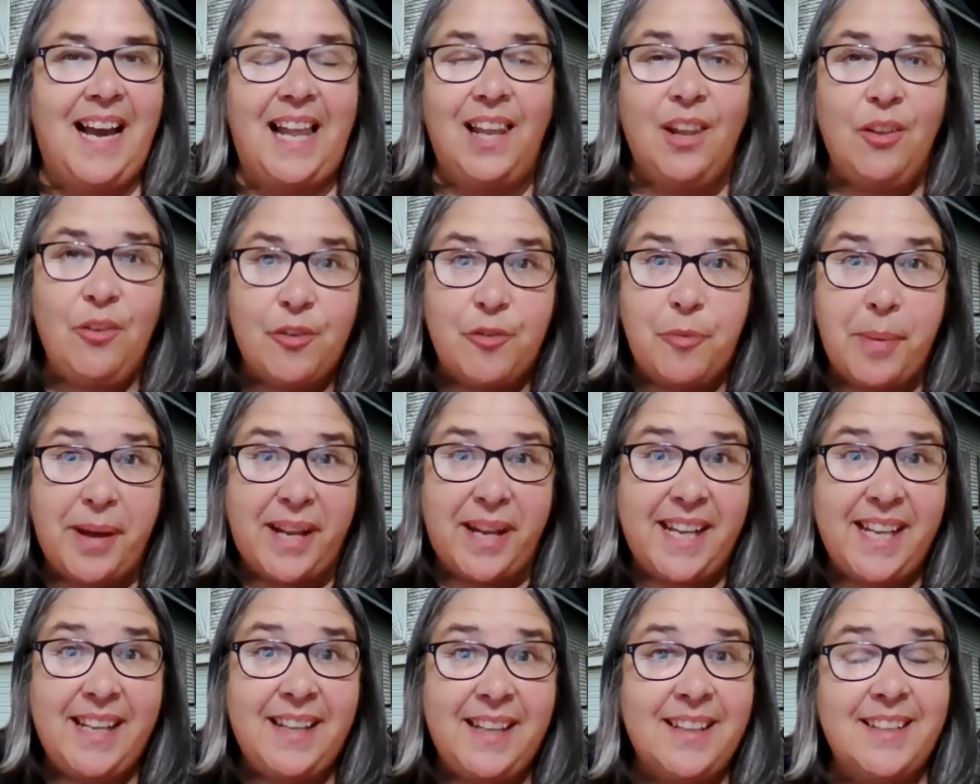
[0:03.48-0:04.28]
Hello,
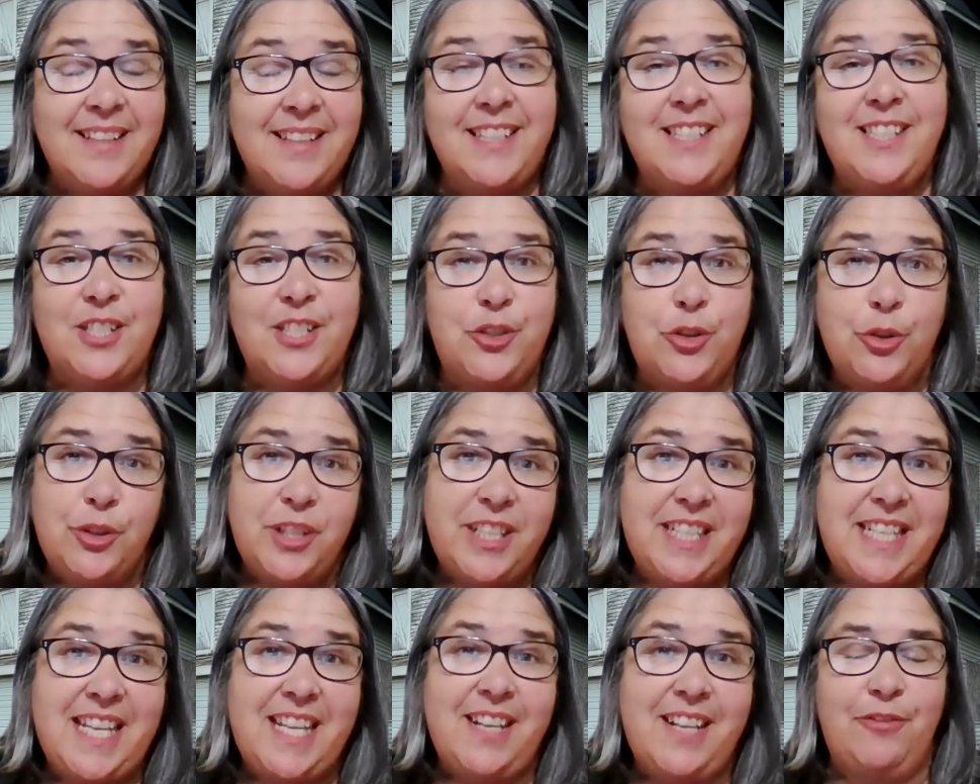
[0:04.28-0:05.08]
everybody. This is
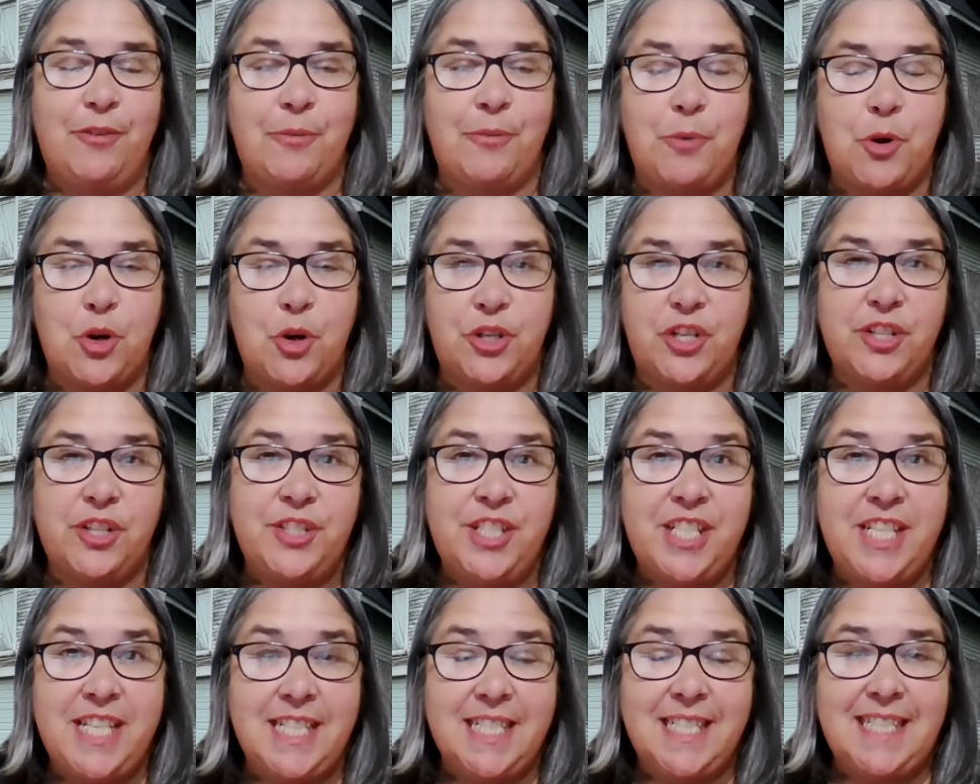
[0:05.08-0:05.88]
Julie D from
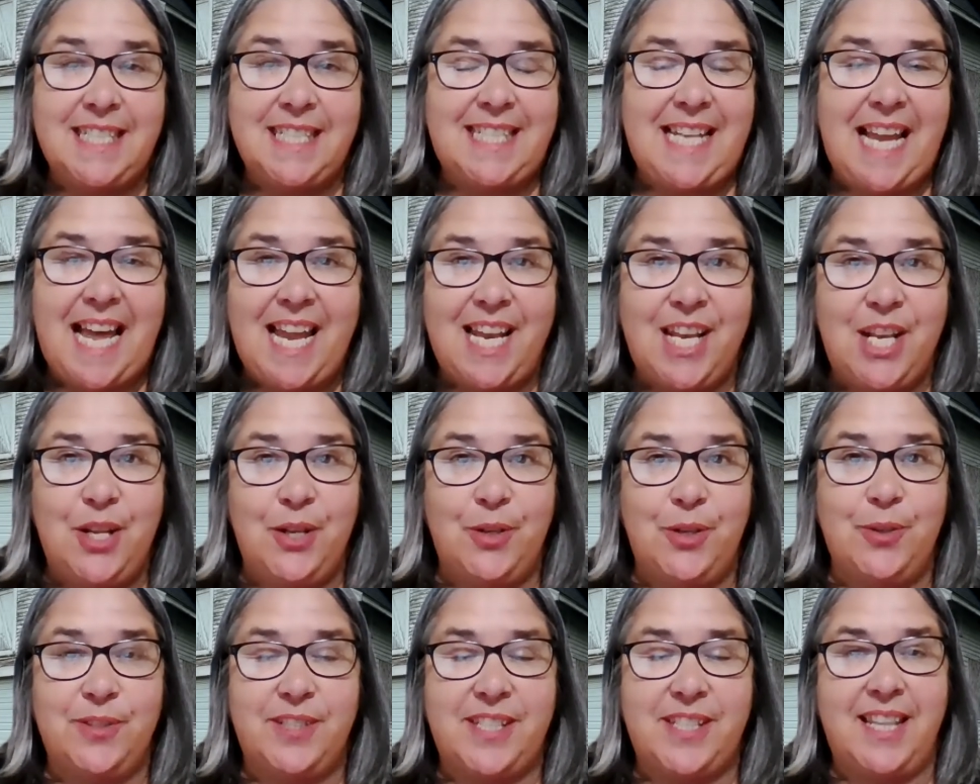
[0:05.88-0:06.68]

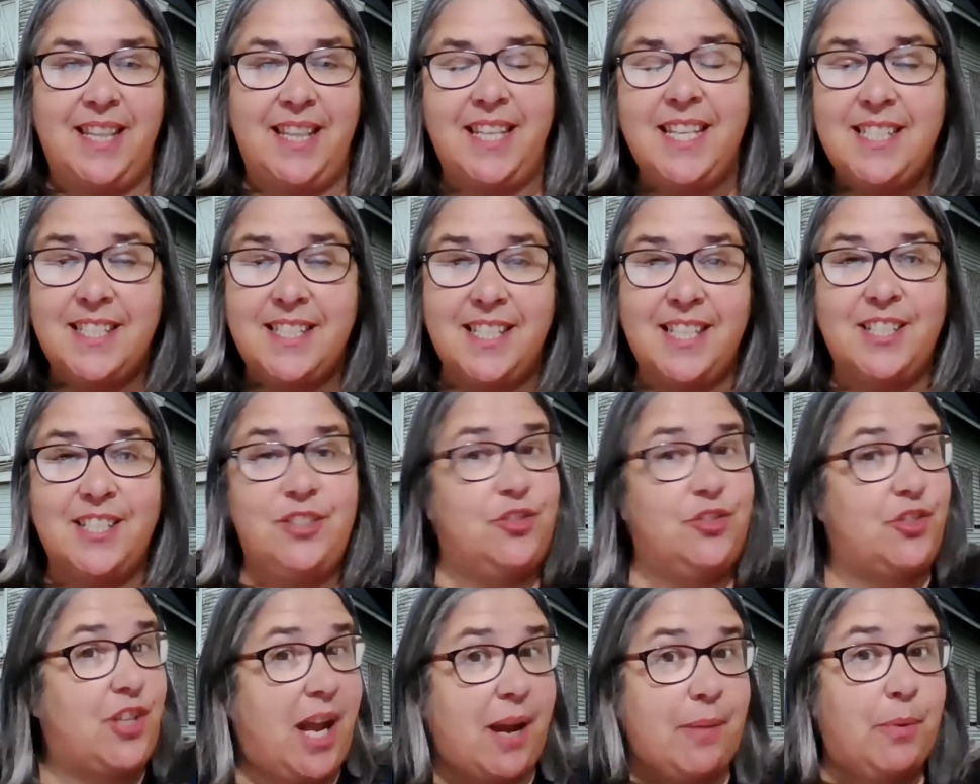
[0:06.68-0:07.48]
NordoniaHills.news, and this
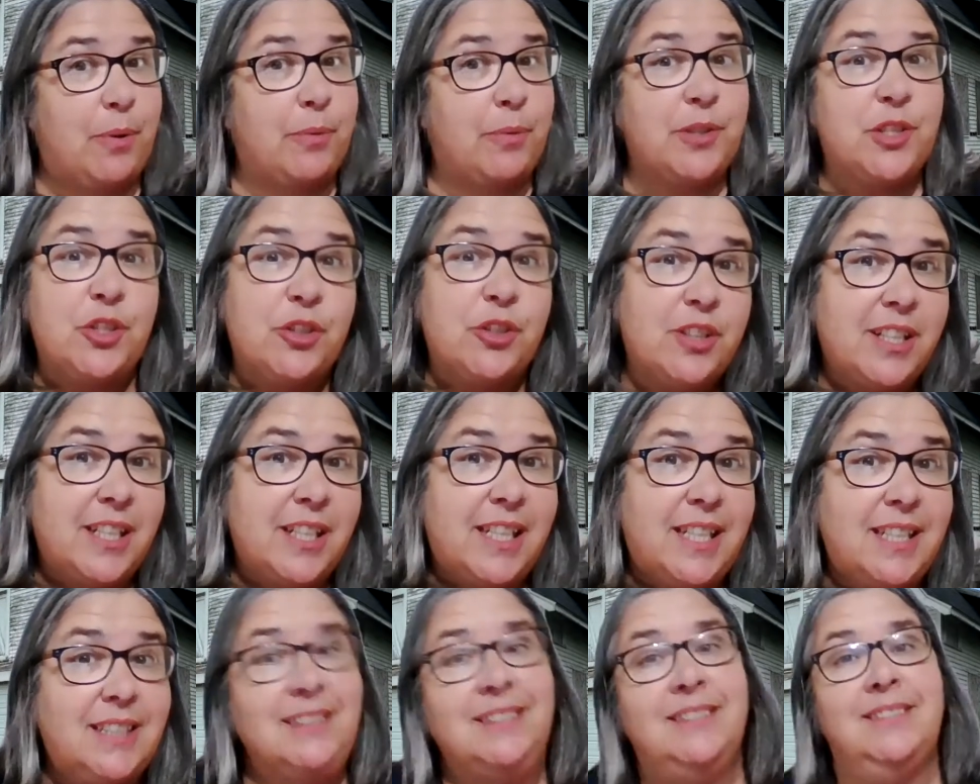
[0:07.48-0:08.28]
is Jabbering with
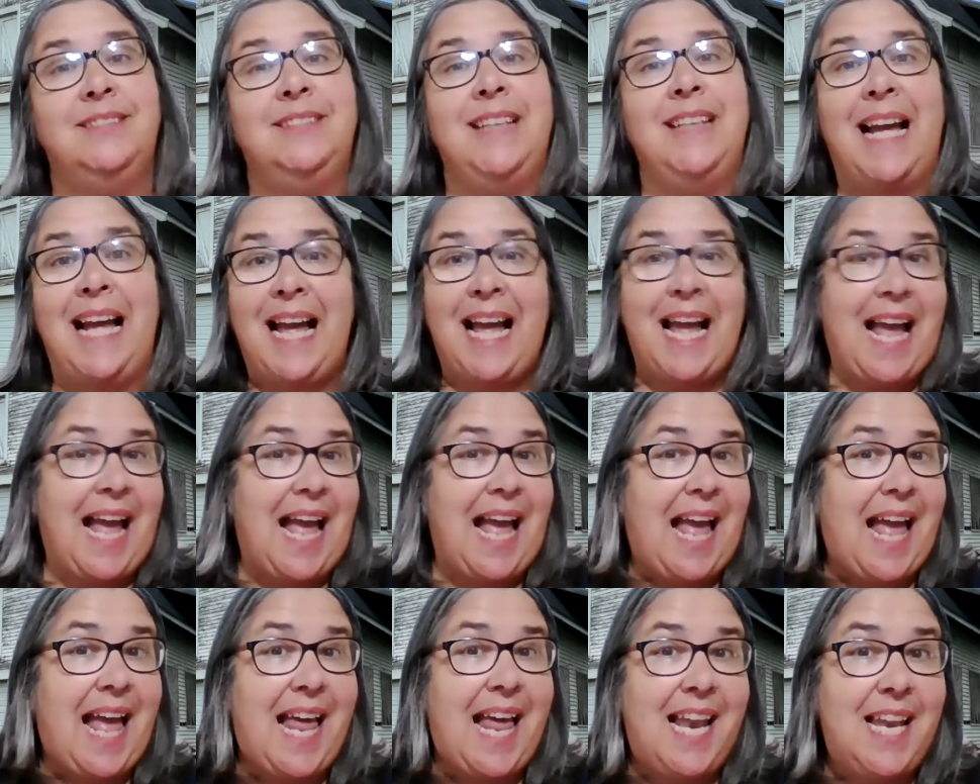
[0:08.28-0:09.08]
Julie.
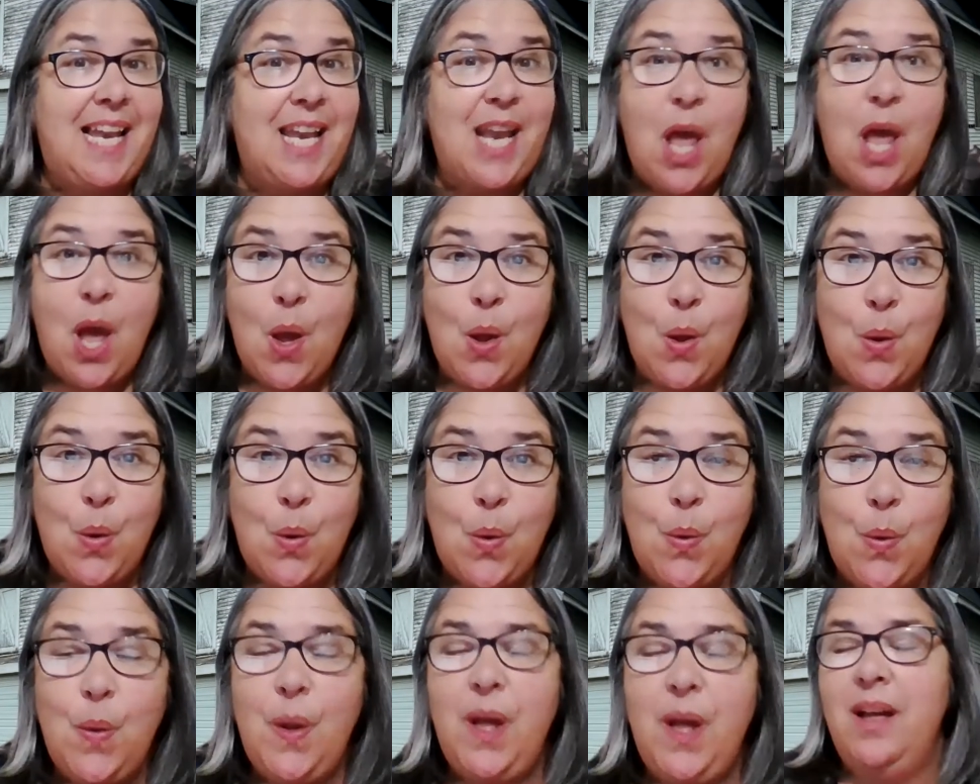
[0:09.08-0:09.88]

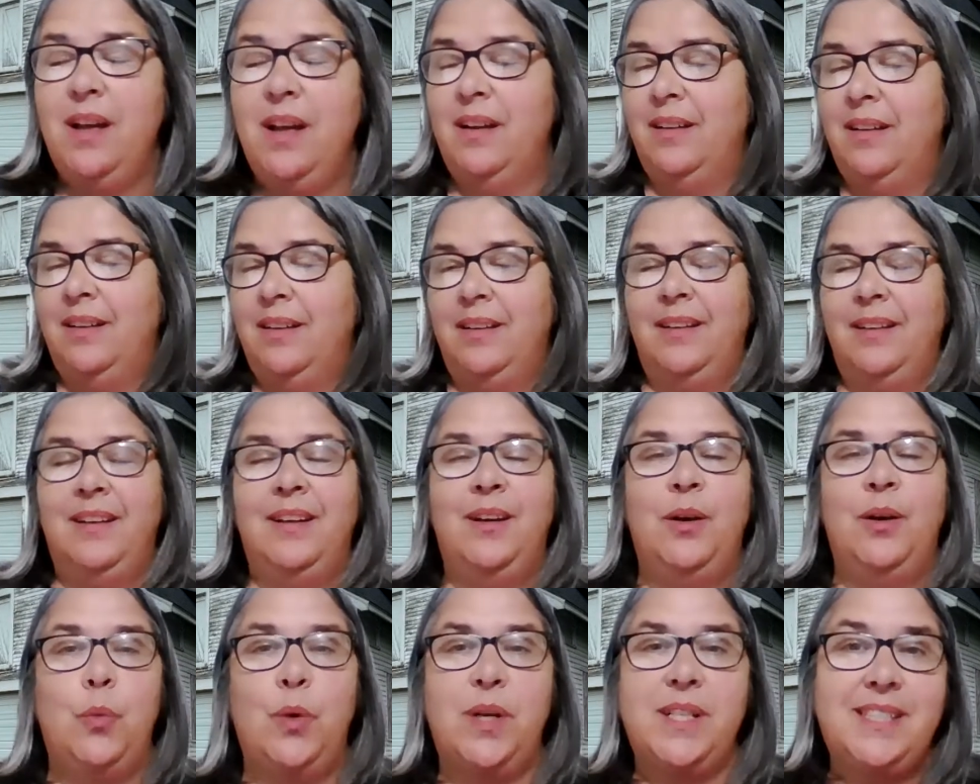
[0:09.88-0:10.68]
Hello.
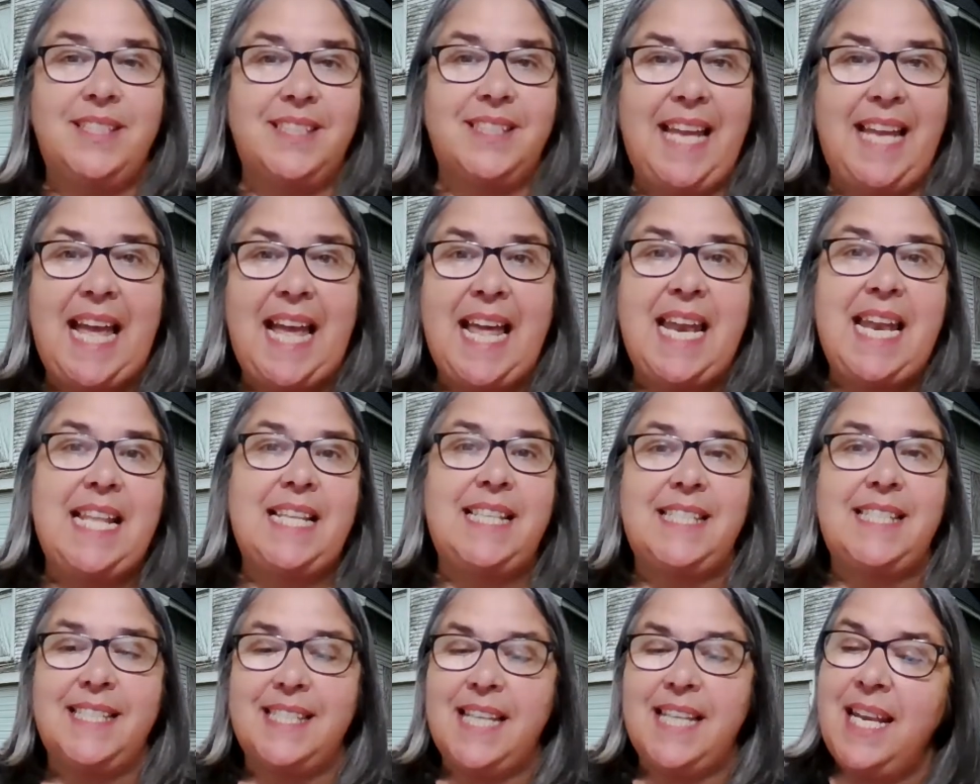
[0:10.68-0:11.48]
Once again,
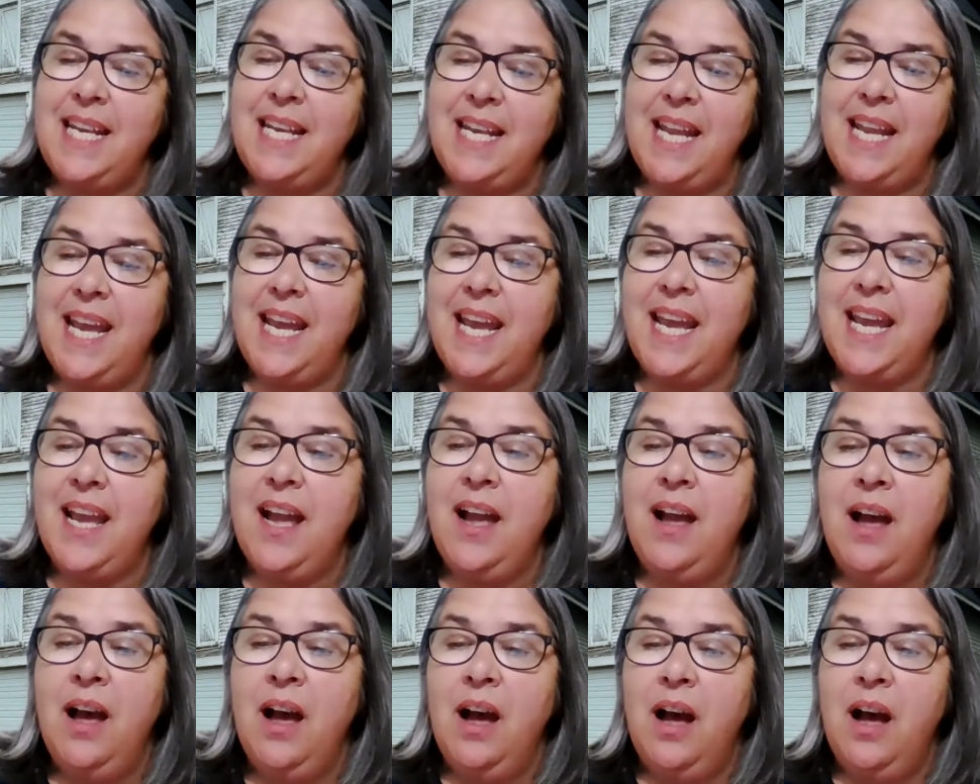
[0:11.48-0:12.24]
it's Sunday.